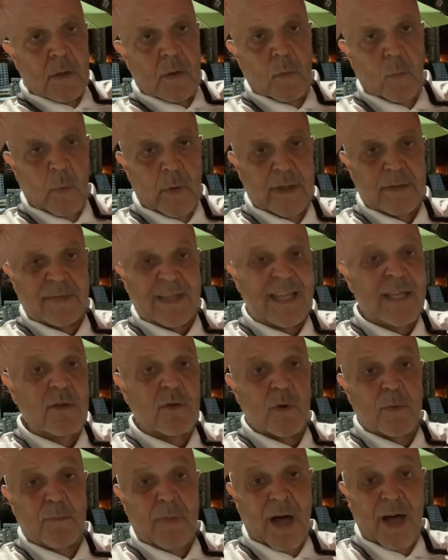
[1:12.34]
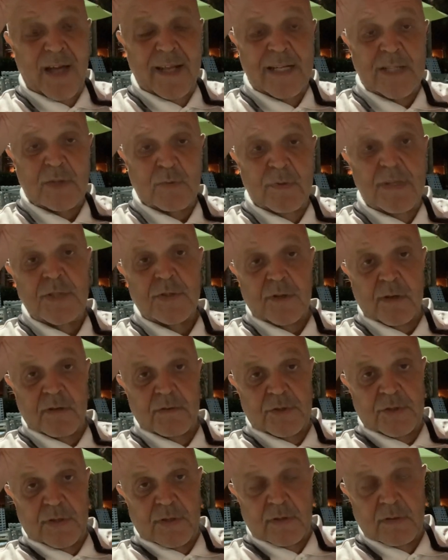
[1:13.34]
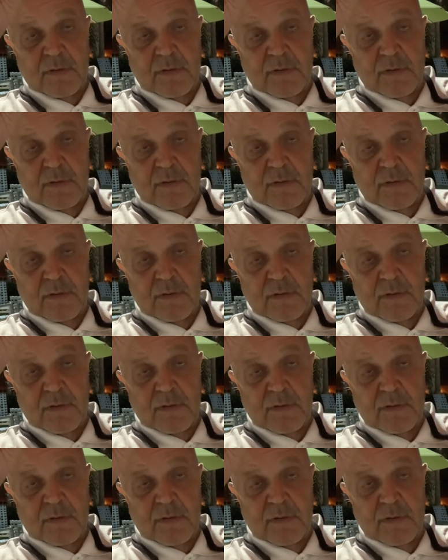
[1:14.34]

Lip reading: with either Biotics Research